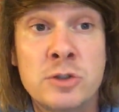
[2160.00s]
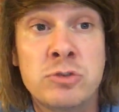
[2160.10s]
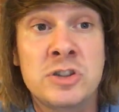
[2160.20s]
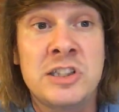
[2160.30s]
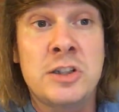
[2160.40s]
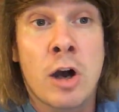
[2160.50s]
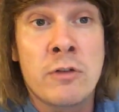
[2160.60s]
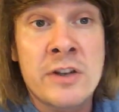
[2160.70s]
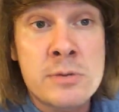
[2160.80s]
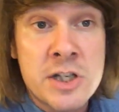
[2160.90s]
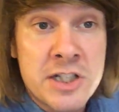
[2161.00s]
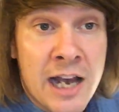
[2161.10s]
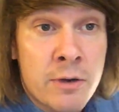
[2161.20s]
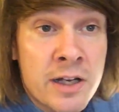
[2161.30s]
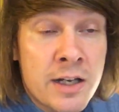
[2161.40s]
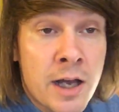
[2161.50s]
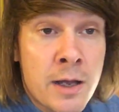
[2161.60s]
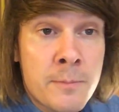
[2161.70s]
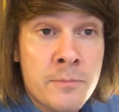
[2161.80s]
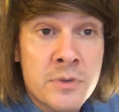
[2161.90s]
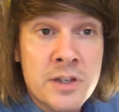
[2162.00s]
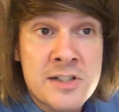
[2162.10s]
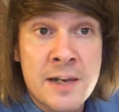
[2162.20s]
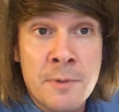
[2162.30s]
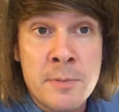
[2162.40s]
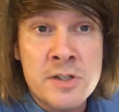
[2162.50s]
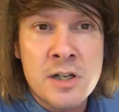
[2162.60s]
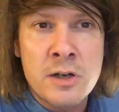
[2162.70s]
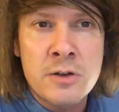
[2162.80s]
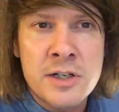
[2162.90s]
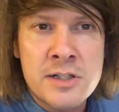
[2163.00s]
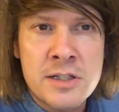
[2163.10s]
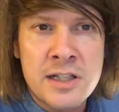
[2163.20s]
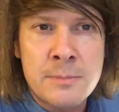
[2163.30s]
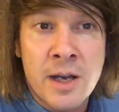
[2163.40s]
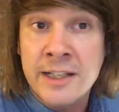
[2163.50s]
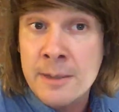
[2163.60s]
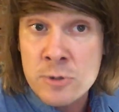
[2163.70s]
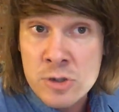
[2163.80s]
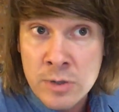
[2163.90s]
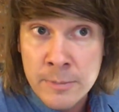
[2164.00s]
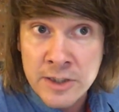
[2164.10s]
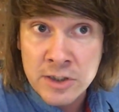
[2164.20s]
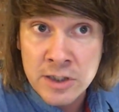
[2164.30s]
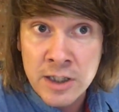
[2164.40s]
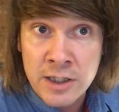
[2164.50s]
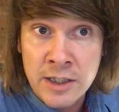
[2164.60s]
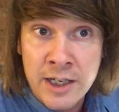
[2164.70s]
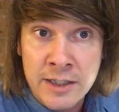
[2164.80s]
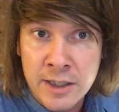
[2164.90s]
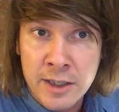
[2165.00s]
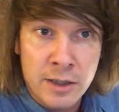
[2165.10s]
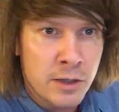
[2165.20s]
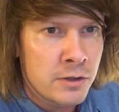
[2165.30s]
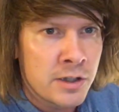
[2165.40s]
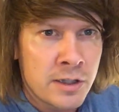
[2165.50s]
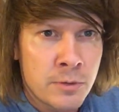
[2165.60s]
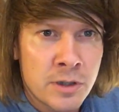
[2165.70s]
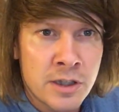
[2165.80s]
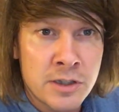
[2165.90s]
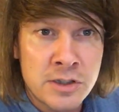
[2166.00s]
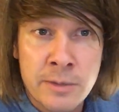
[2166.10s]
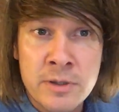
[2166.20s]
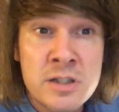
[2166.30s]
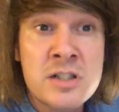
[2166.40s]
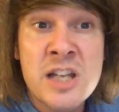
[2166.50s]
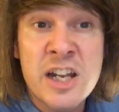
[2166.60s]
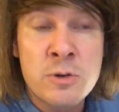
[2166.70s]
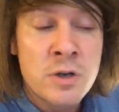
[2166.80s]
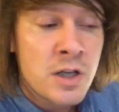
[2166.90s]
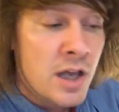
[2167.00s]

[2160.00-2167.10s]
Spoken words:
to Rusty Goff. He was a Jawa. The same episode as the Mike Edmonds one I mentioned earlier, aka Logo Ewok and Jabba the Hutt's Tale.